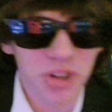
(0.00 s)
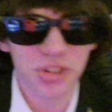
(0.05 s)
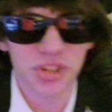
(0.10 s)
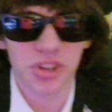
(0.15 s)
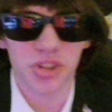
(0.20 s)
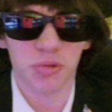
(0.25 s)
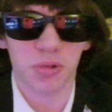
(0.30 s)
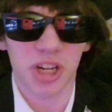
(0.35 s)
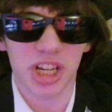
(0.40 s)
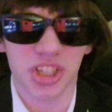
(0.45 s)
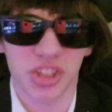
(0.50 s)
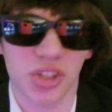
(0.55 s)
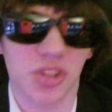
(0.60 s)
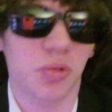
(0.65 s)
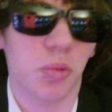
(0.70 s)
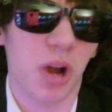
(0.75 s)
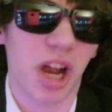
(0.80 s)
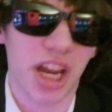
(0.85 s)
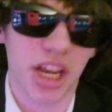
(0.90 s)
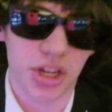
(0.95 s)
are the reasons
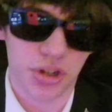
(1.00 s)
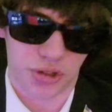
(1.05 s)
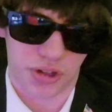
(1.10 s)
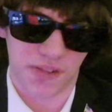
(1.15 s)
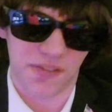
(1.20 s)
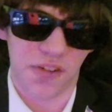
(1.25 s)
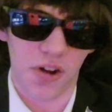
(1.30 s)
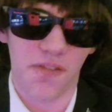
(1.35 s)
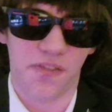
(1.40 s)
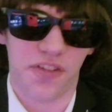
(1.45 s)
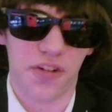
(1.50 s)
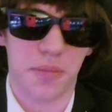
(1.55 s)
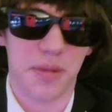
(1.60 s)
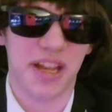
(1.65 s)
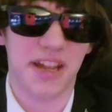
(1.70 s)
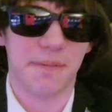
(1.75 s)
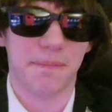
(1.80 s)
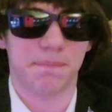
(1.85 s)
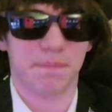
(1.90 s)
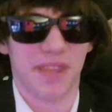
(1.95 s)
why you should vote for
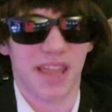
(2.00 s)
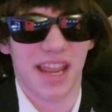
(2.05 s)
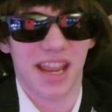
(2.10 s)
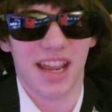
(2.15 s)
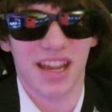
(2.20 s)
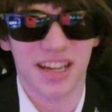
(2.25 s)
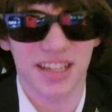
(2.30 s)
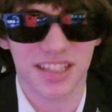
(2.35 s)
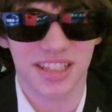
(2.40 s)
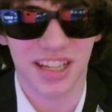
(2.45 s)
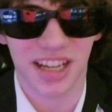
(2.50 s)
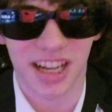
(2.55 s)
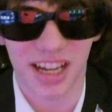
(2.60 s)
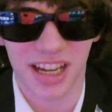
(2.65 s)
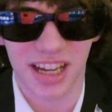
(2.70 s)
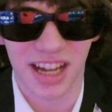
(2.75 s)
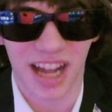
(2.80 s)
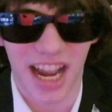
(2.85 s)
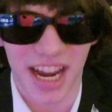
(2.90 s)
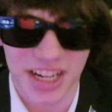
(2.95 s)
me, and
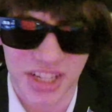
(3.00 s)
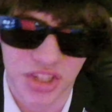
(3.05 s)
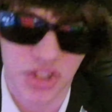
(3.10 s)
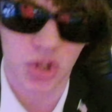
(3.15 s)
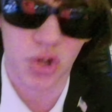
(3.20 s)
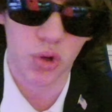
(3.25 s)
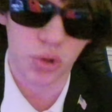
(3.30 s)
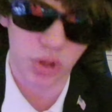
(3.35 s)
I do